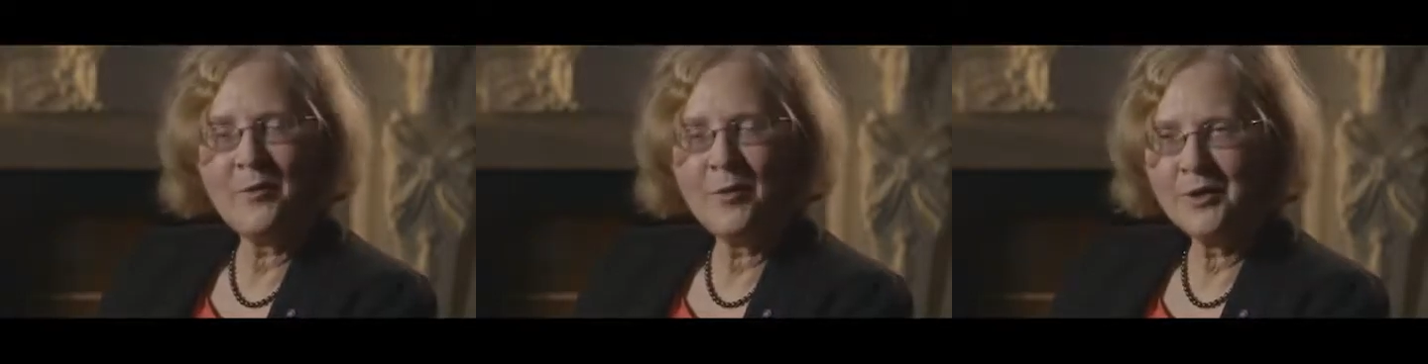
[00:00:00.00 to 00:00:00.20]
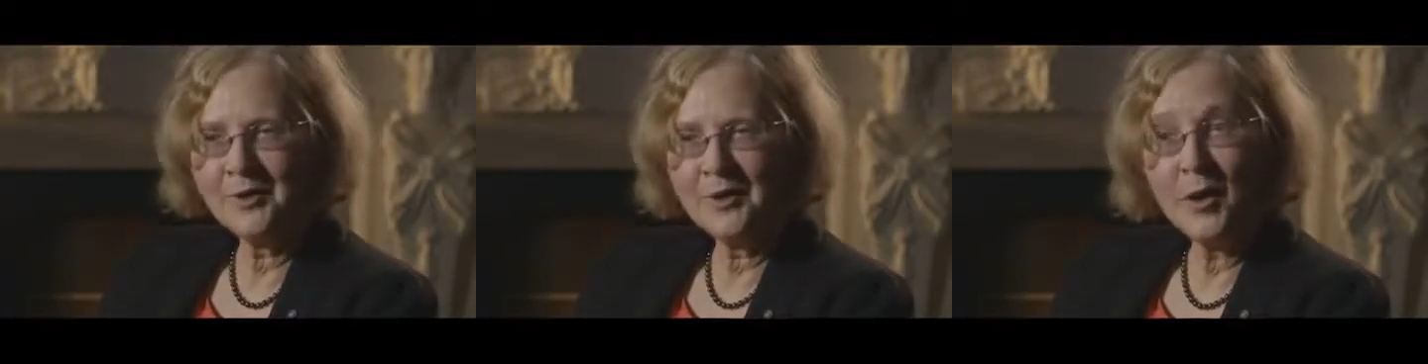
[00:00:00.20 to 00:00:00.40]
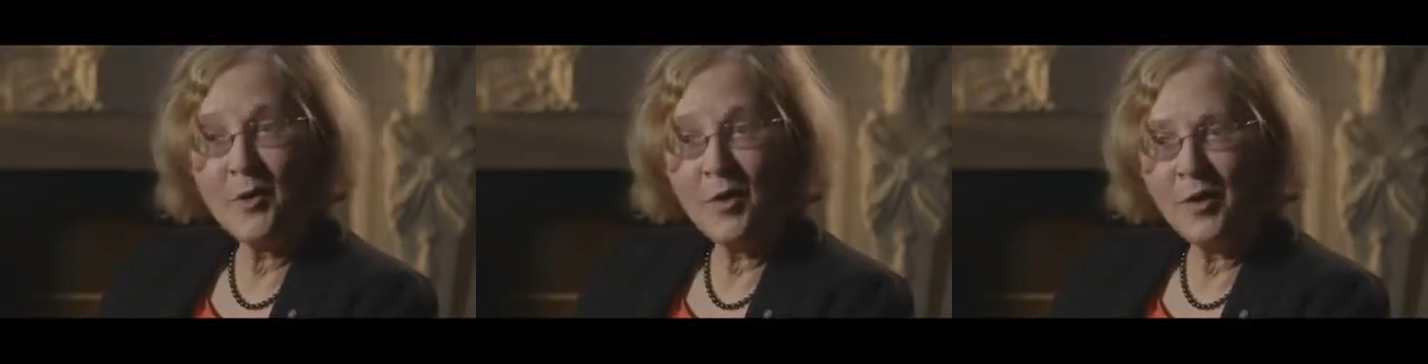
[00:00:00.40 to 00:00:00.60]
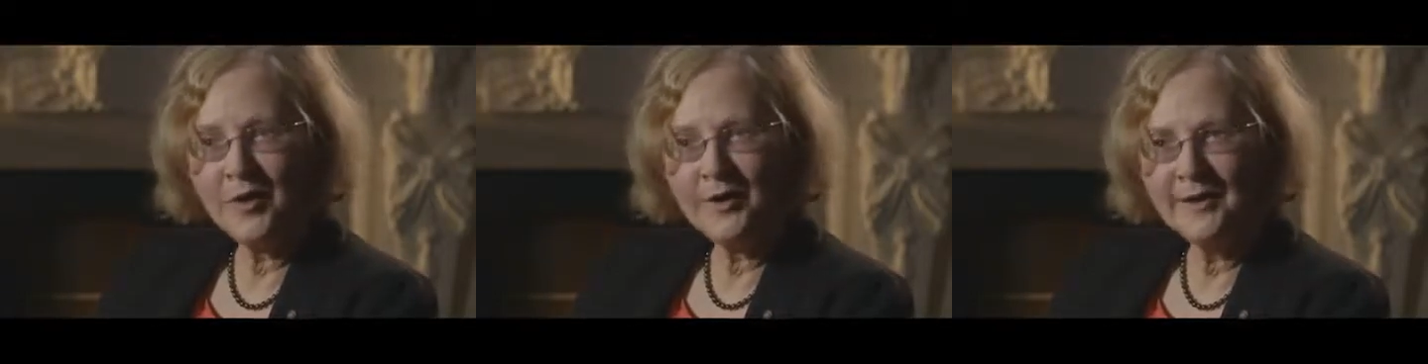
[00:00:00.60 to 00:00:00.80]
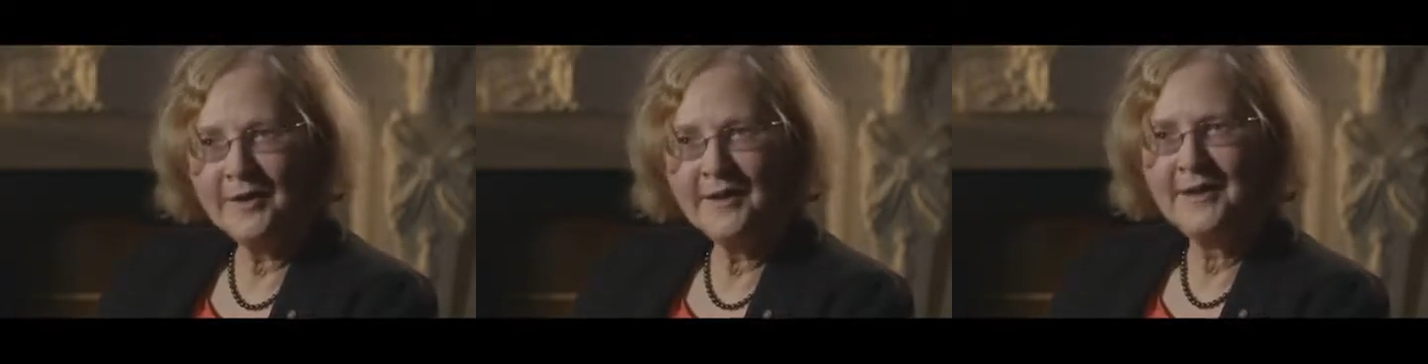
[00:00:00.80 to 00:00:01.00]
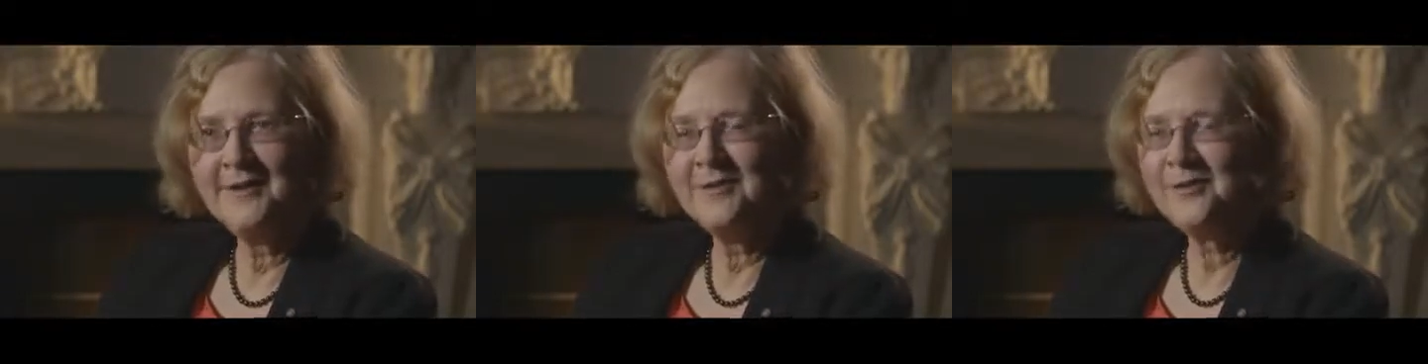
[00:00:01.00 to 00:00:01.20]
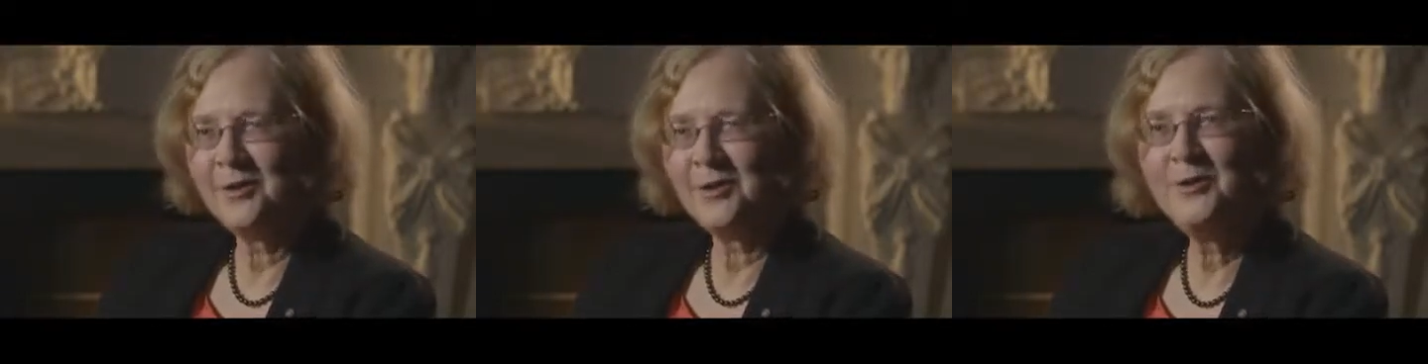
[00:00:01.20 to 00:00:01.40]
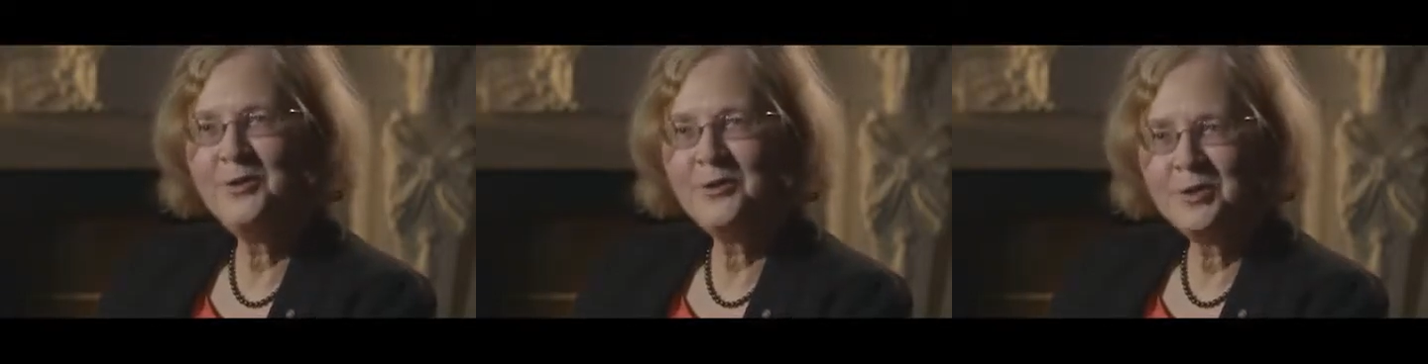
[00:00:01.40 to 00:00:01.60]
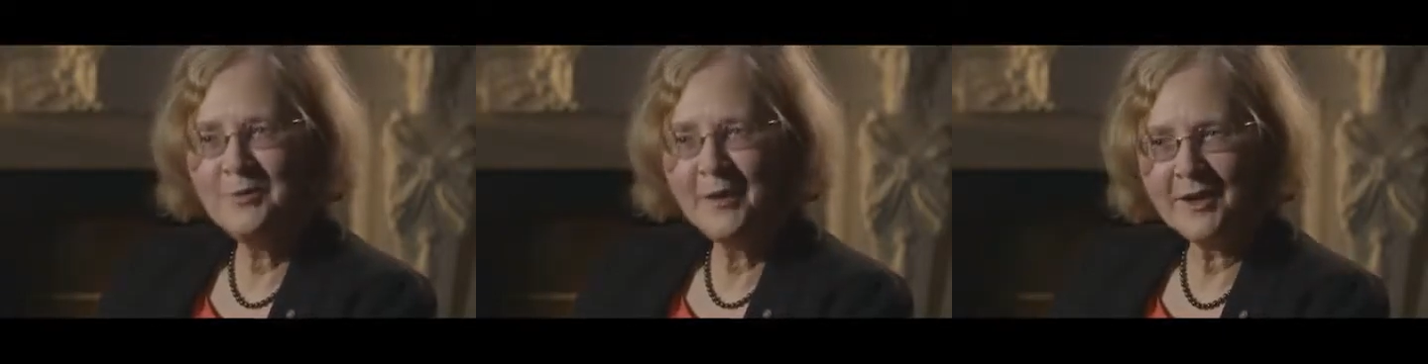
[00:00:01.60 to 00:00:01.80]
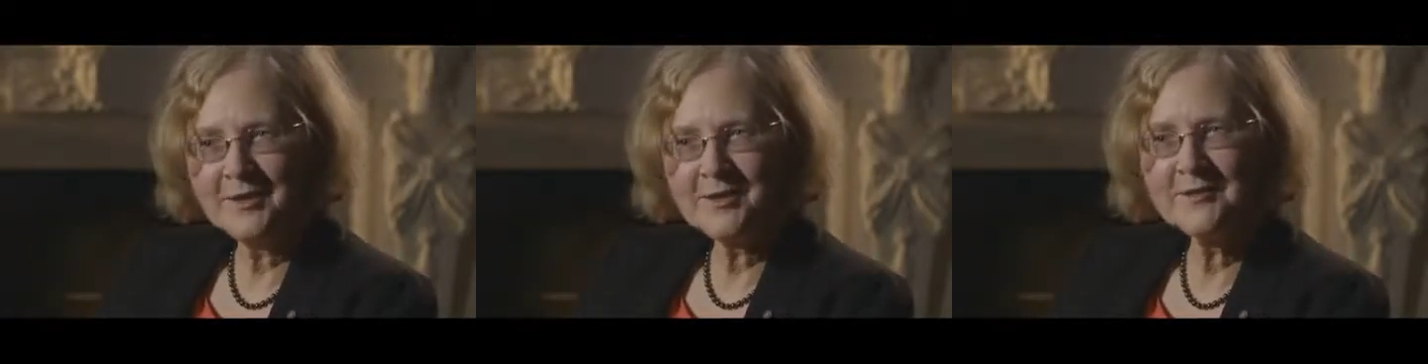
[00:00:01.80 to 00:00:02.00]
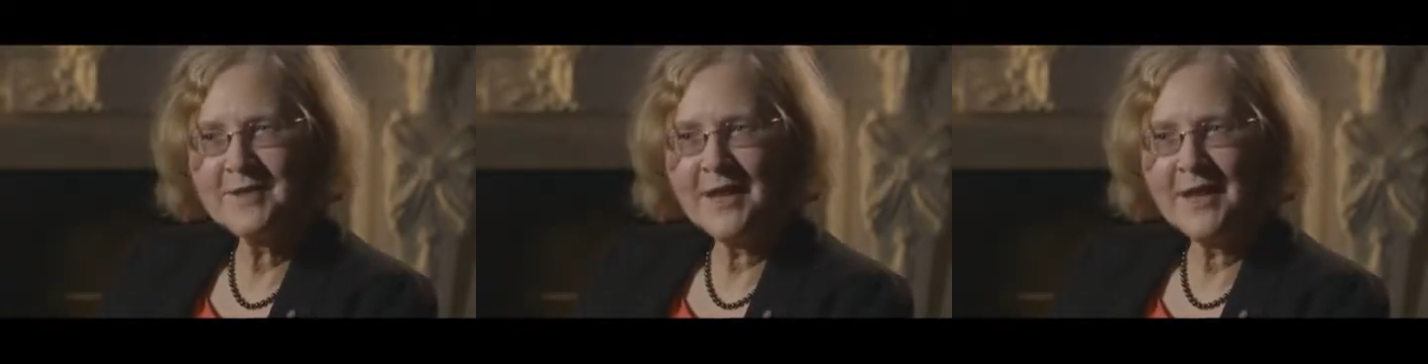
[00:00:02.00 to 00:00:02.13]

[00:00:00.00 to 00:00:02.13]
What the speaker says: want to go on for huge amounts of